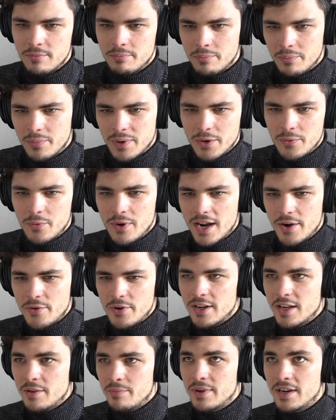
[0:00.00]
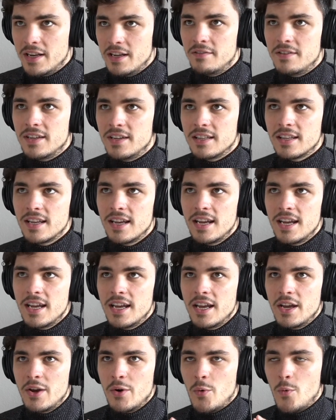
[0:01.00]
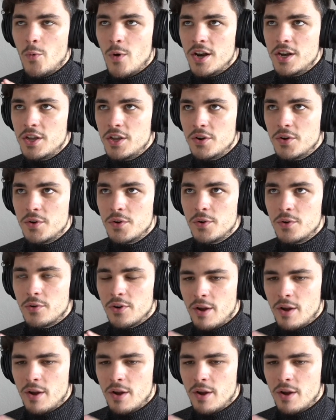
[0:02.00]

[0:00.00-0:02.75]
But I really believe that when you